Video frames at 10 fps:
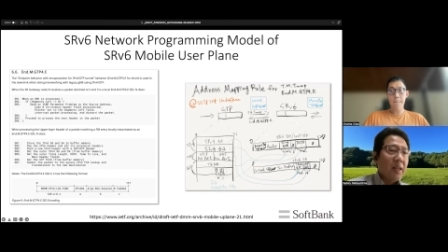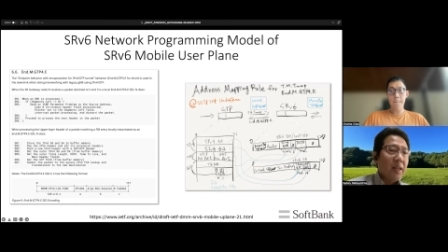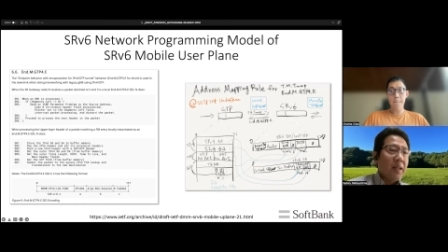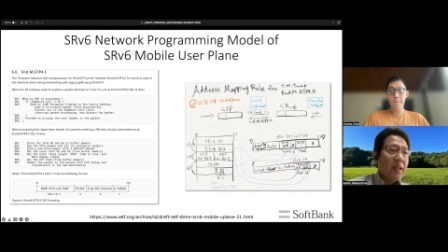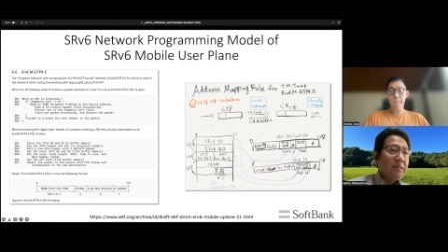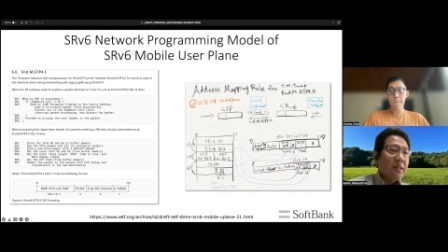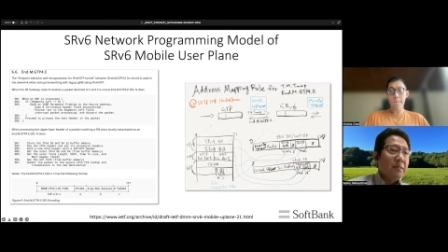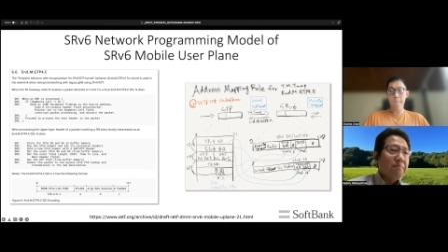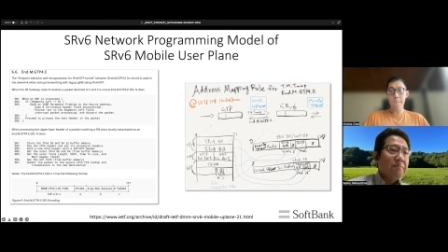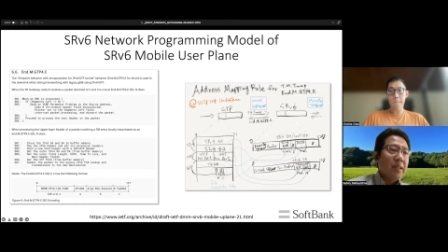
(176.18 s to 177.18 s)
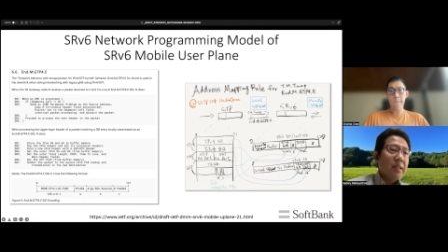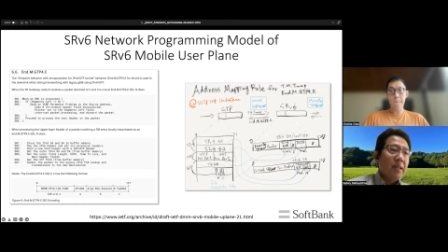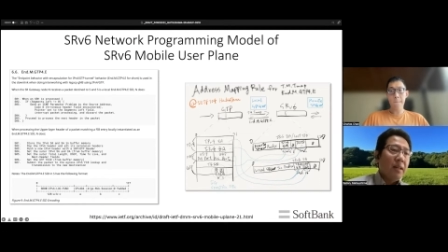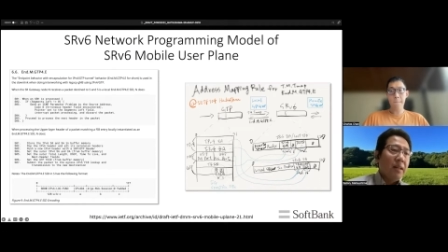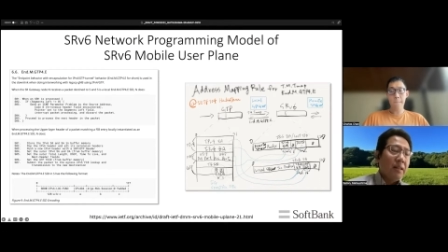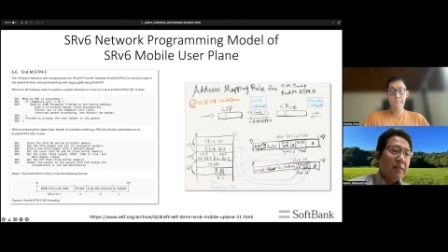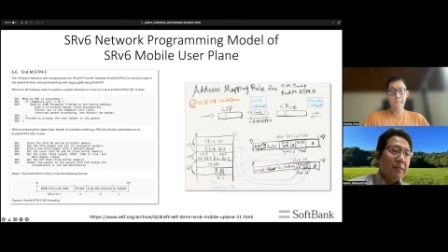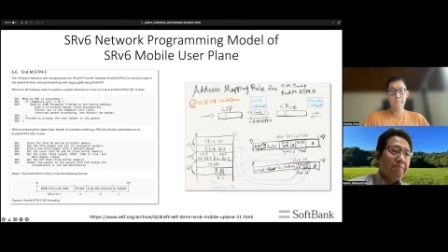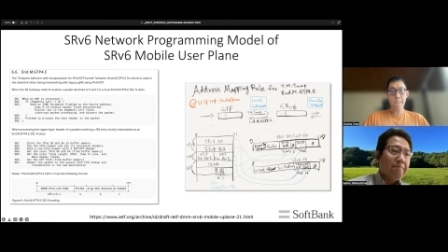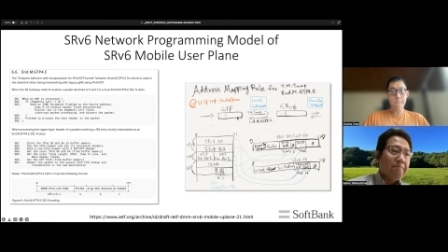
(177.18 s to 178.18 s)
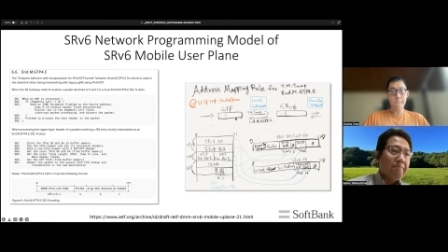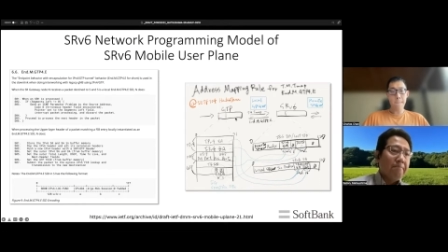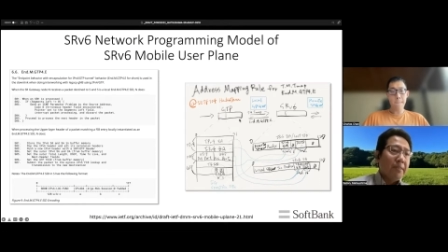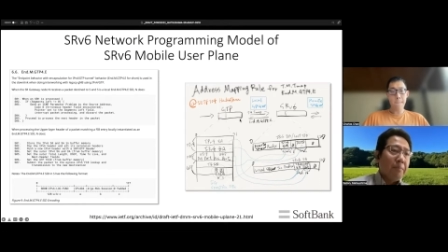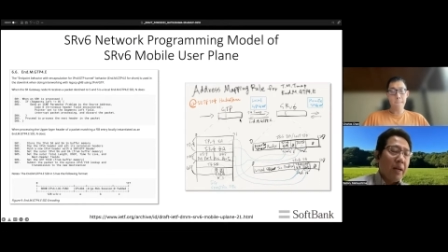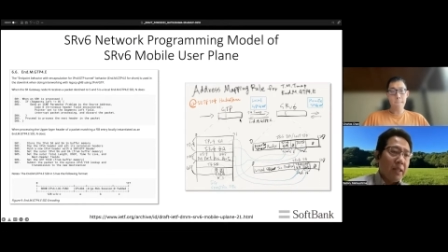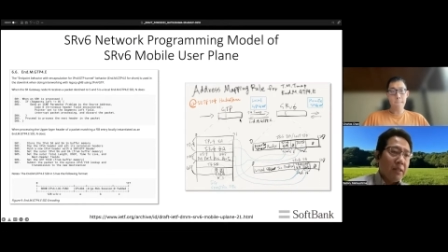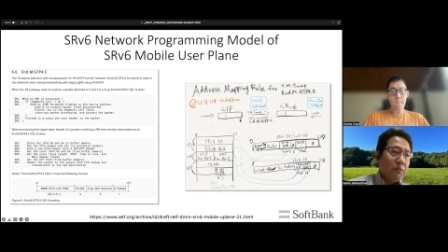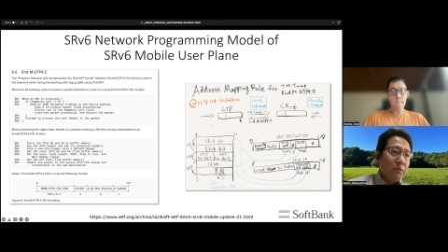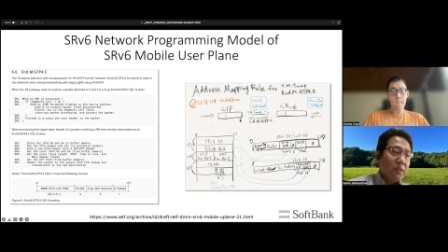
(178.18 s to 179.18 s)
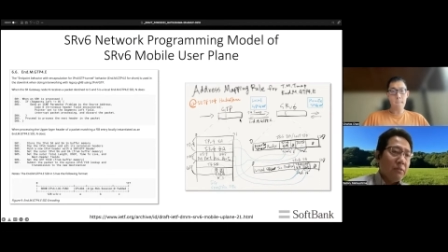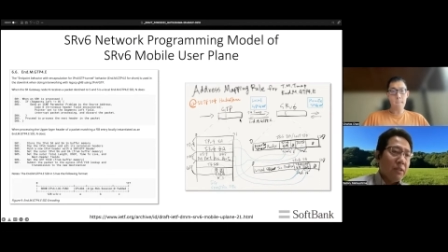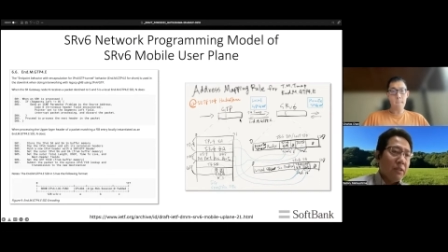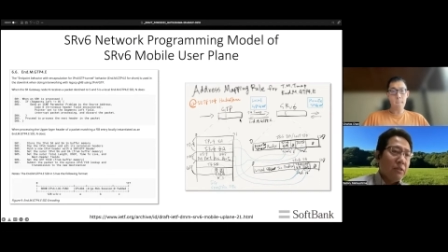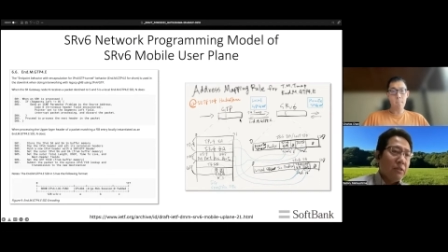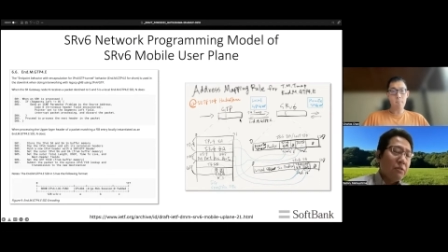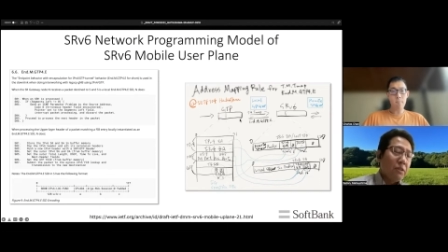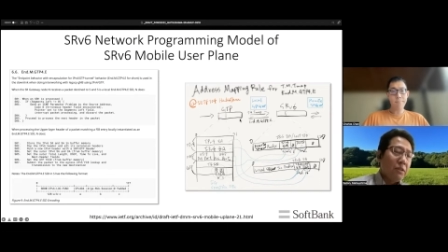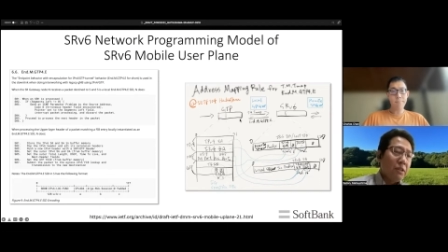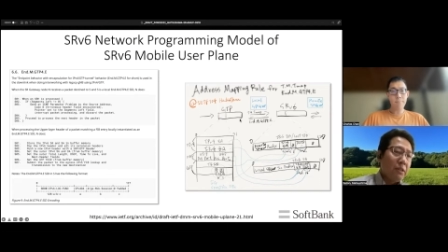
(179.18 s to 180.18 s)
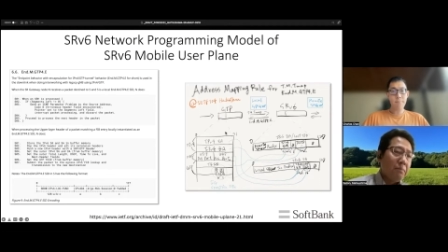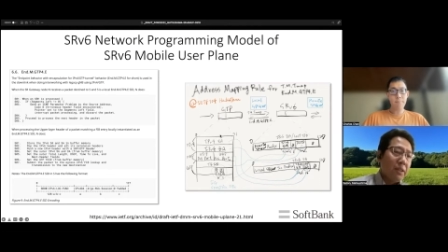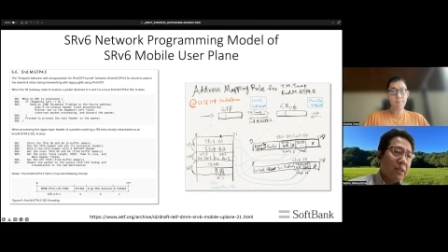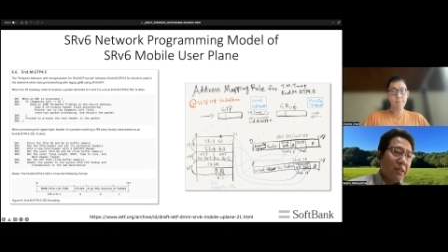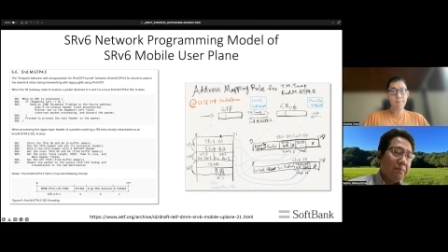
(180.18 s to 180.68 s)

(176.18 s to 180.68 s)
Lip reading: and then the packet translated to the GTP.